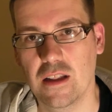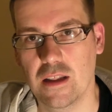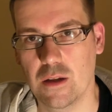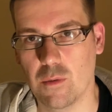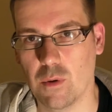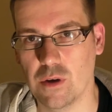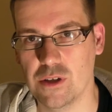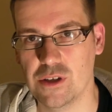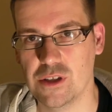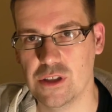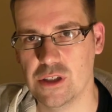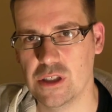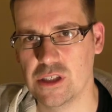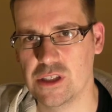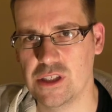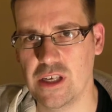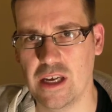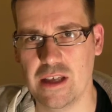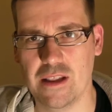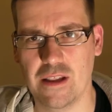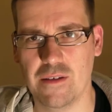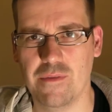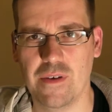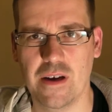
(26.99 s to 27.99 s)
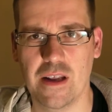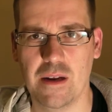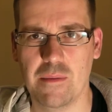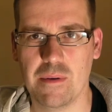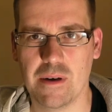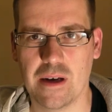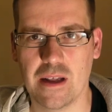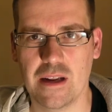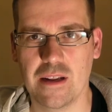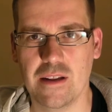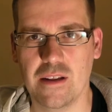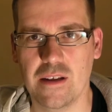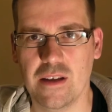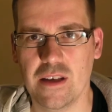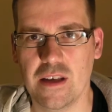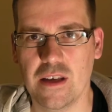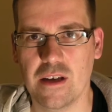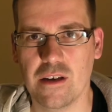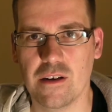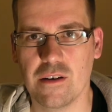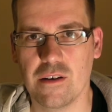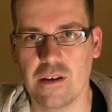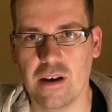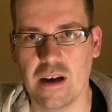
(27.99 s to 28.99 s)
ones that say at the very beginning of the
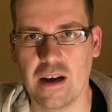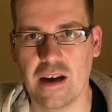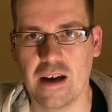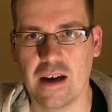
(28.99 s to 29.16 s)
year.